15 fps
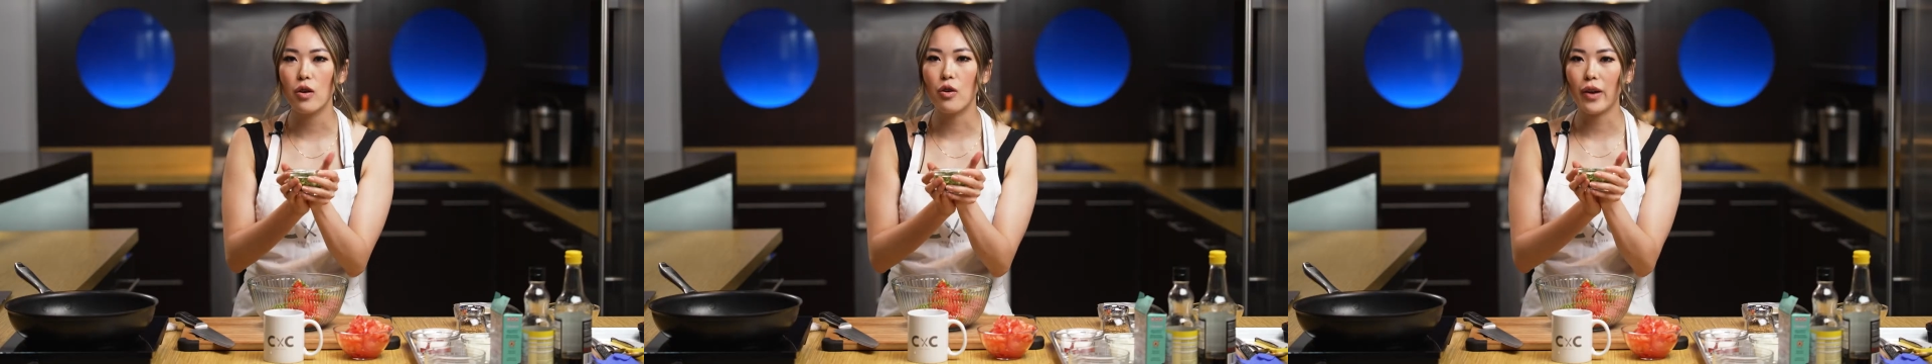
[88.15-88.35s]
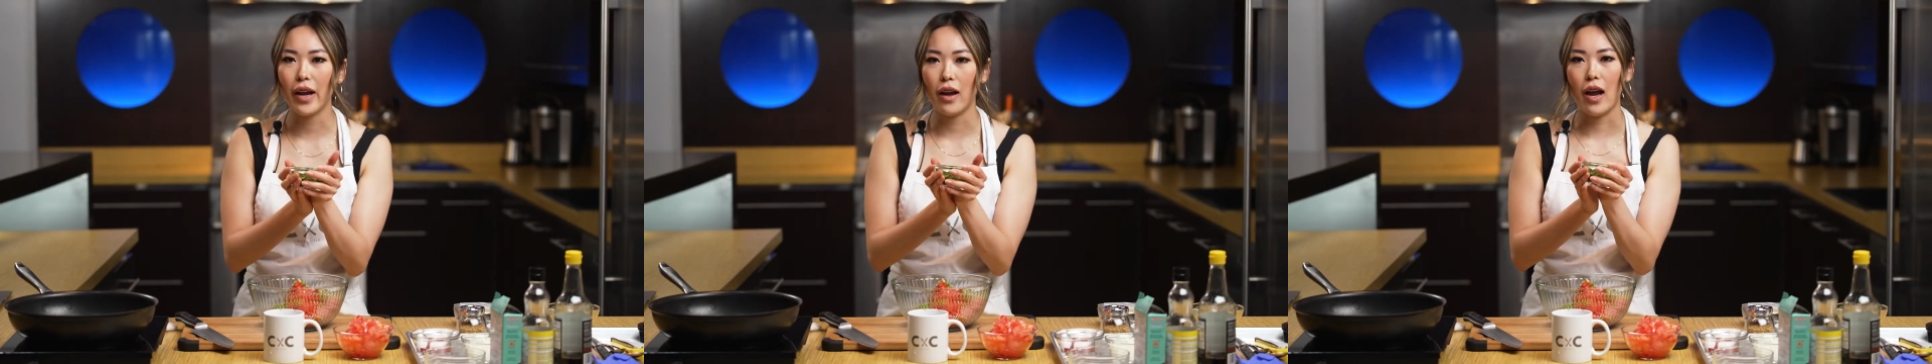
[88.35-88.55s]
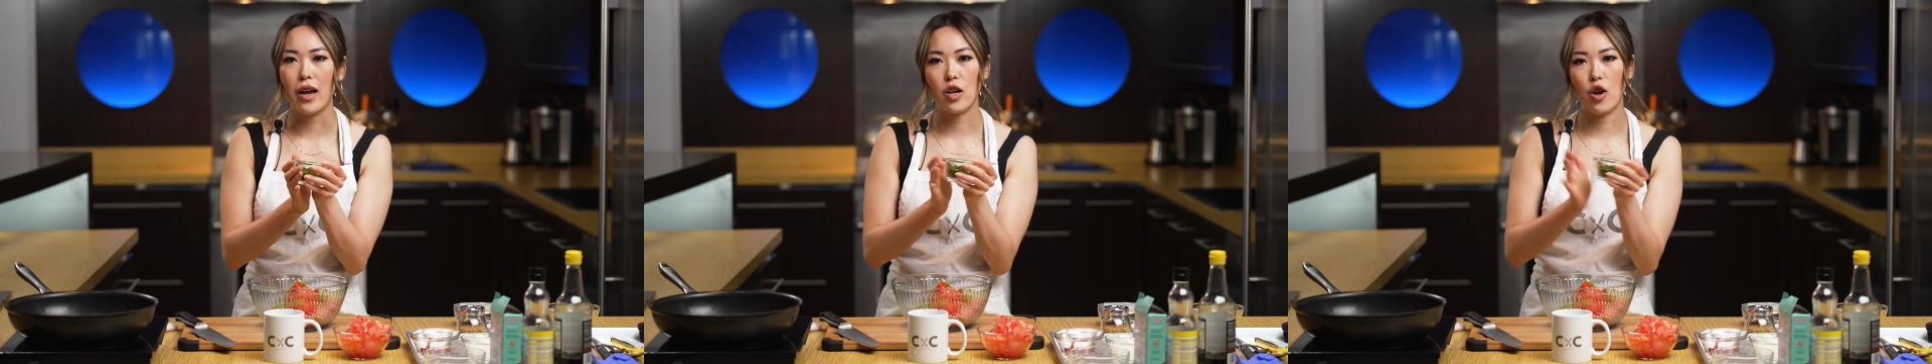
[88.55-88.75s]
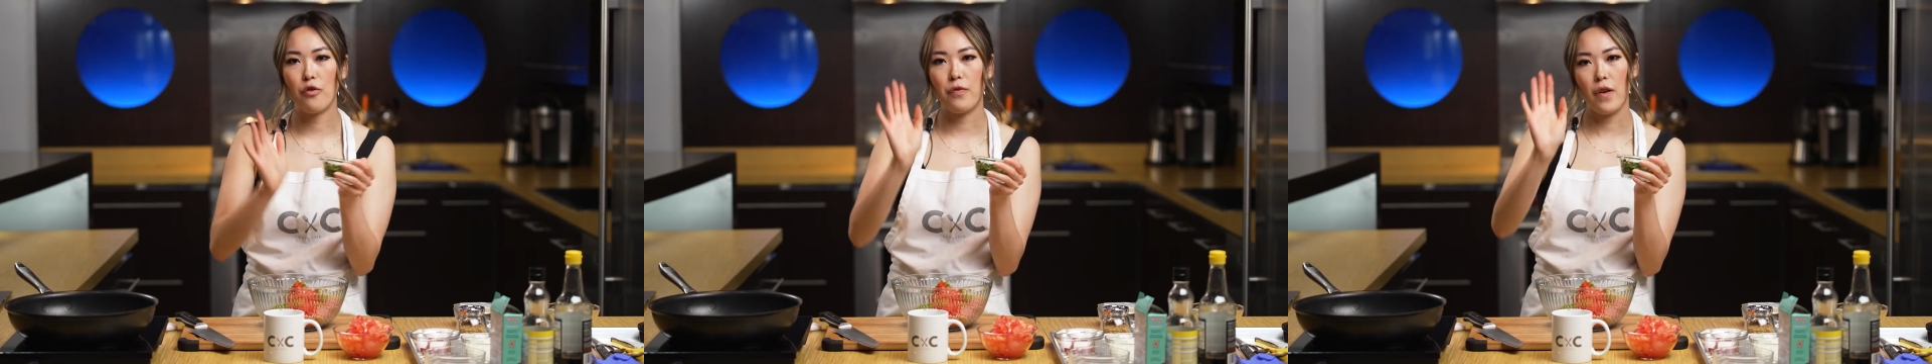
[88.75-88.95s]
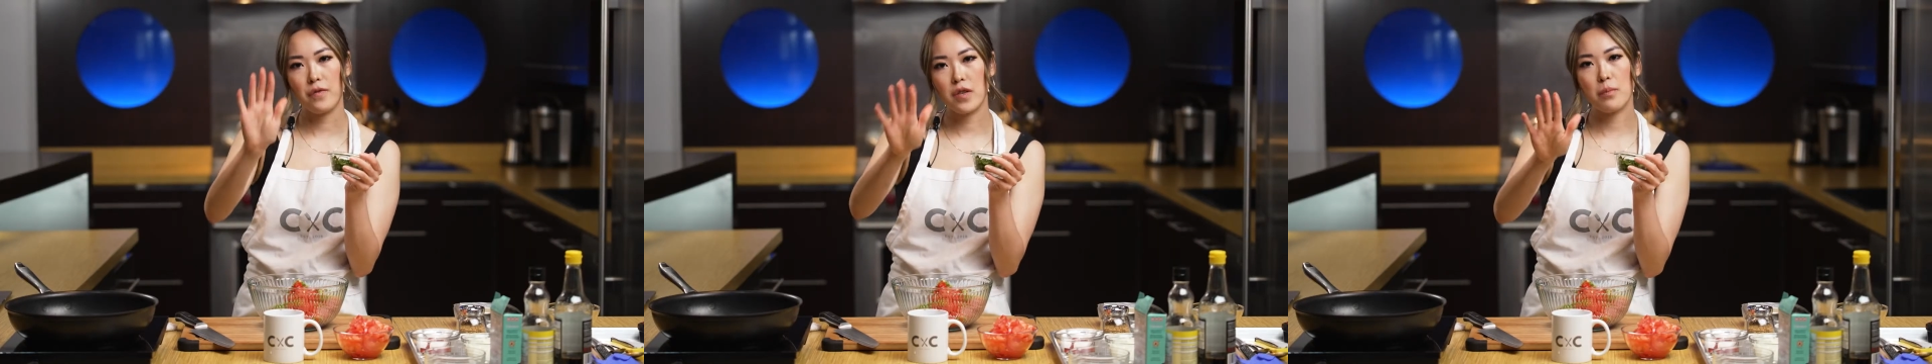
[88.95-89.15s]
Okay, I know
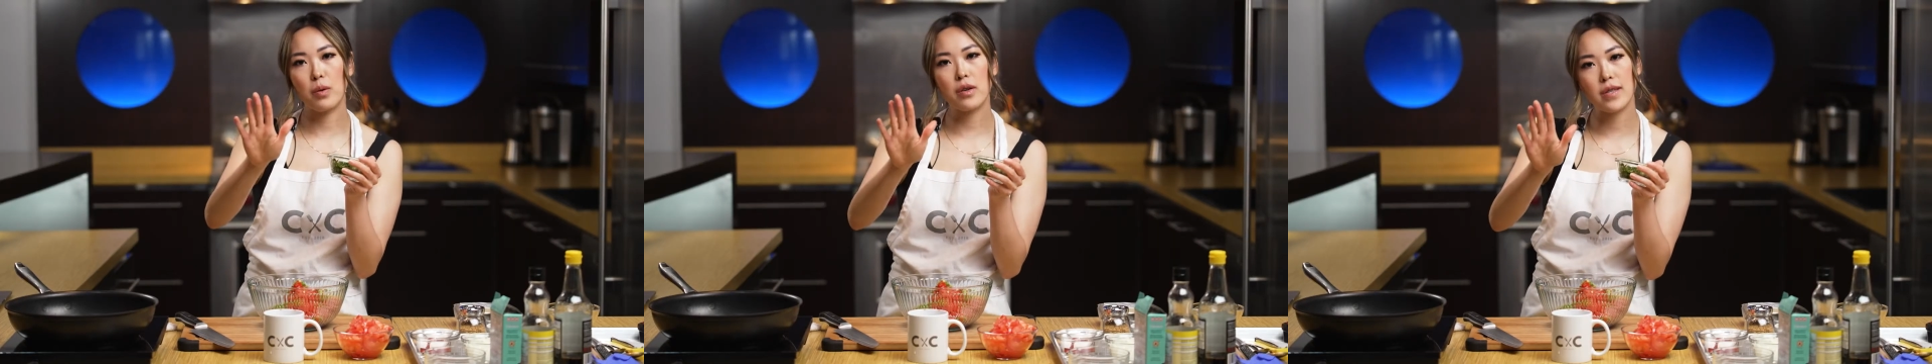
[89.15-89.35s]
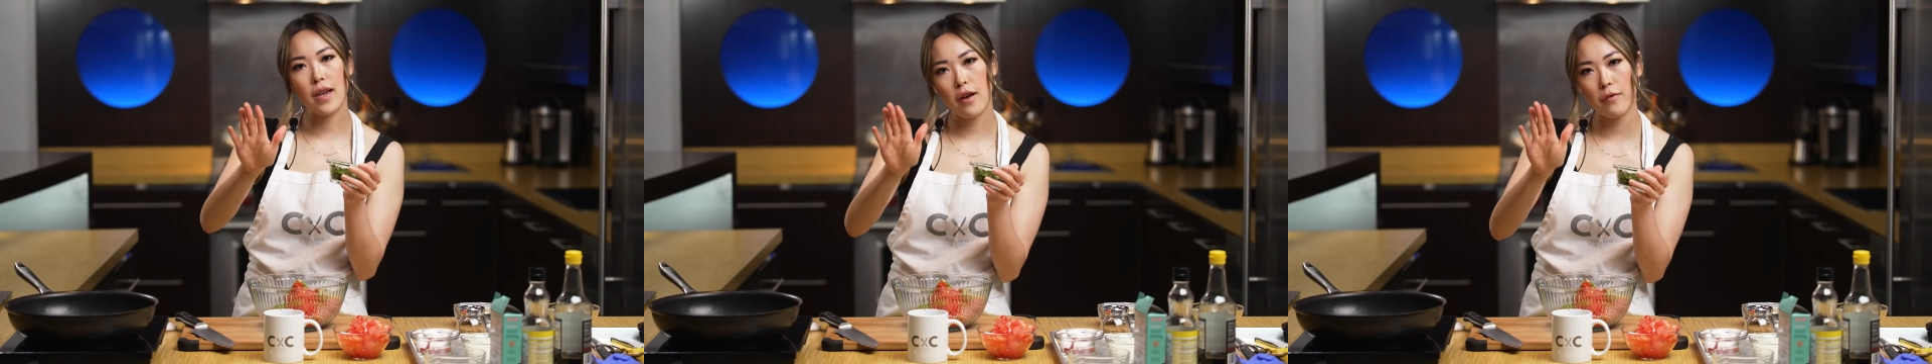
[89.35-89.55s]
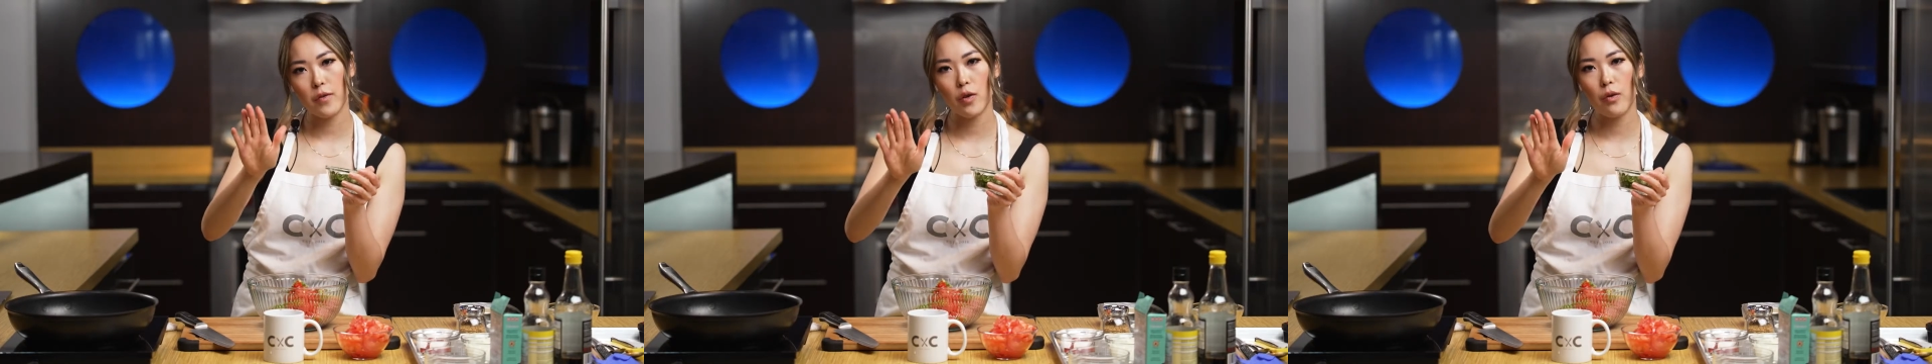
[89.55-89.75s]
50% of you